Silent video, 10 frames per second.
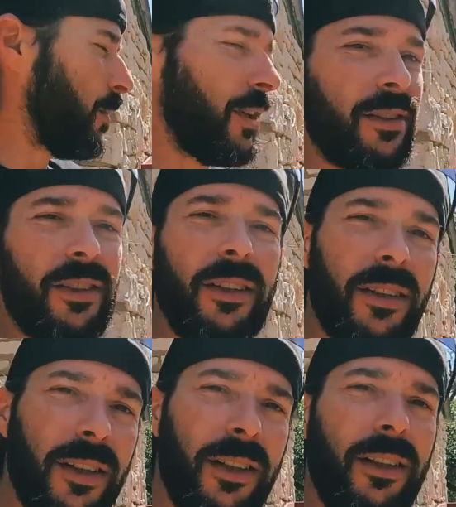up the
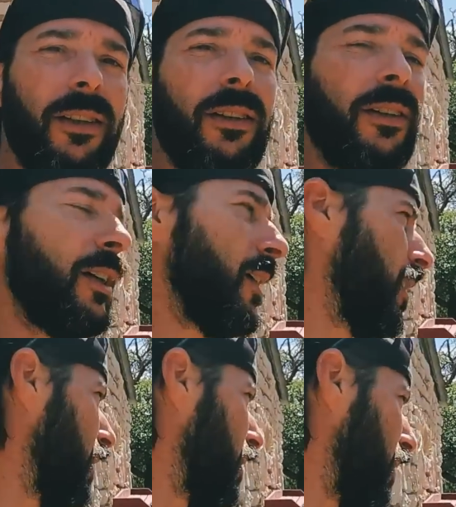interior.
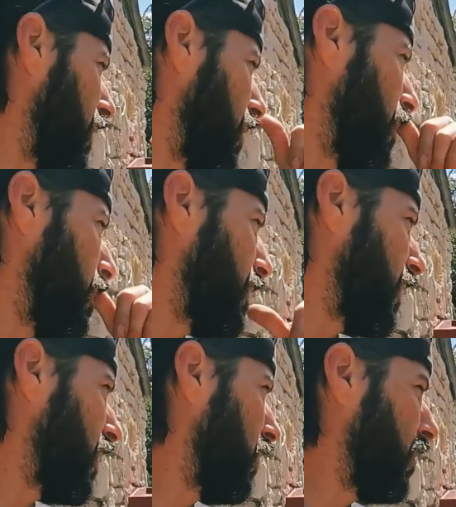You
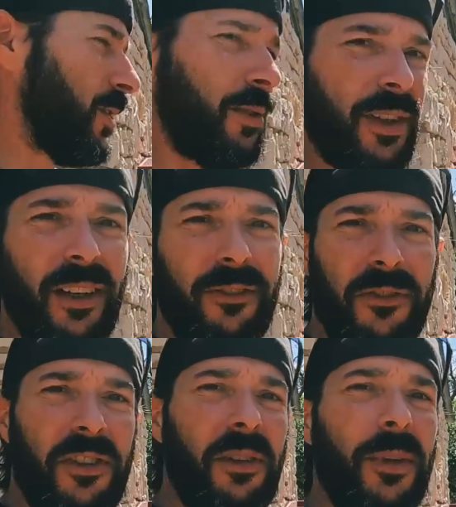know, and it's only got
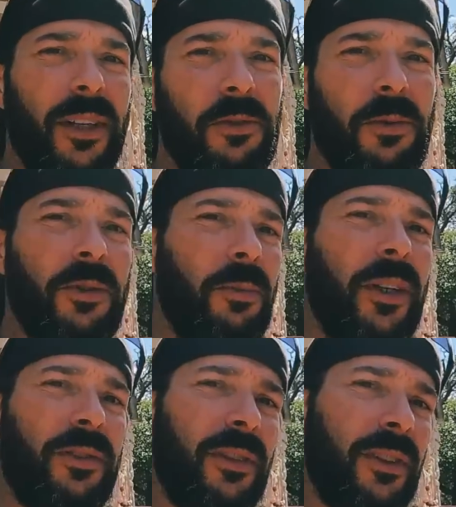50-something thousand original
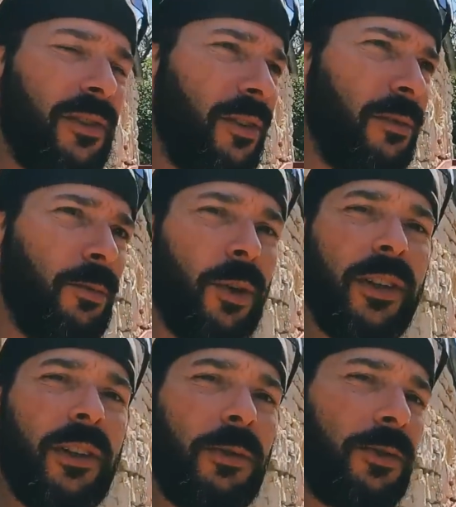miles on it. It's a good
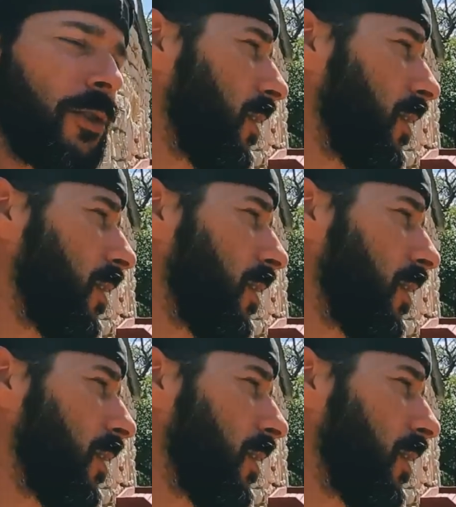running little